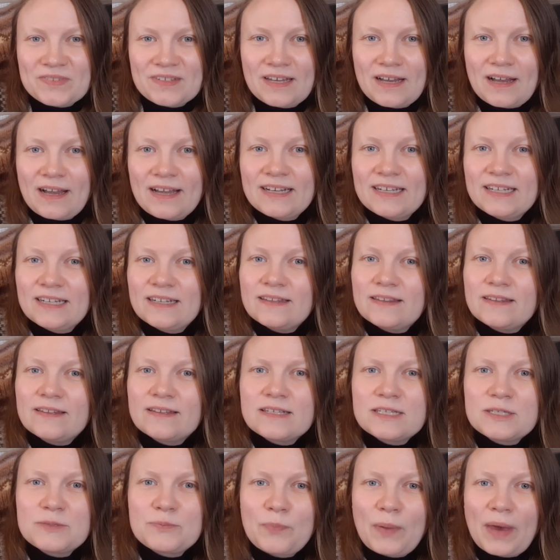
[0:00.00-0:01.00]
I knitted
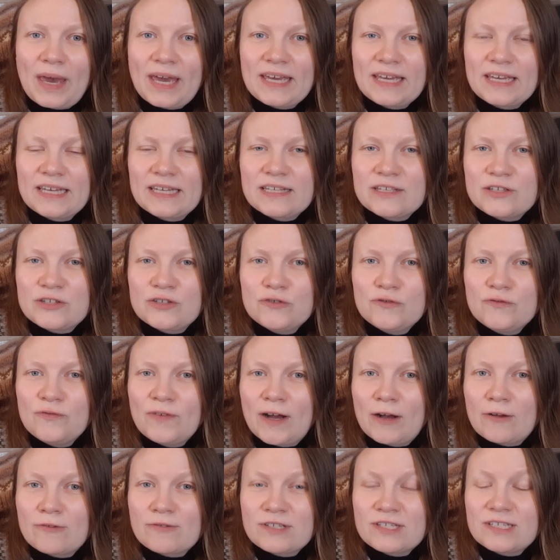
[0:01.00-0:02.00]
this back in
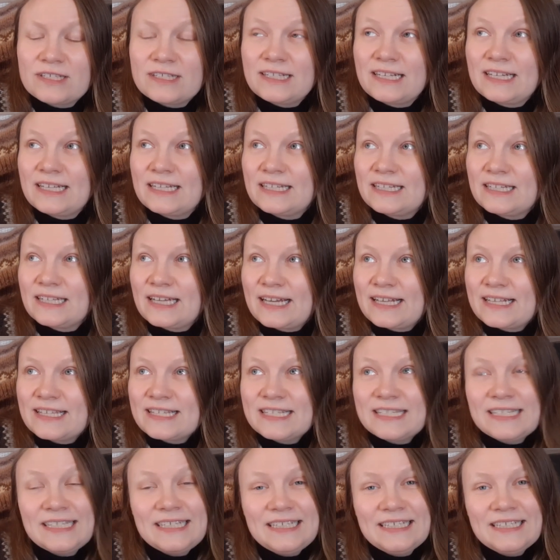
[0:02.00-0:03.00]

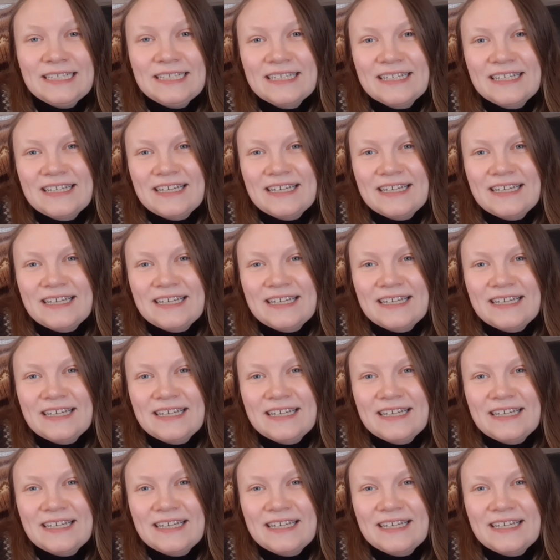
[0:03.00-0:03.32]
2019,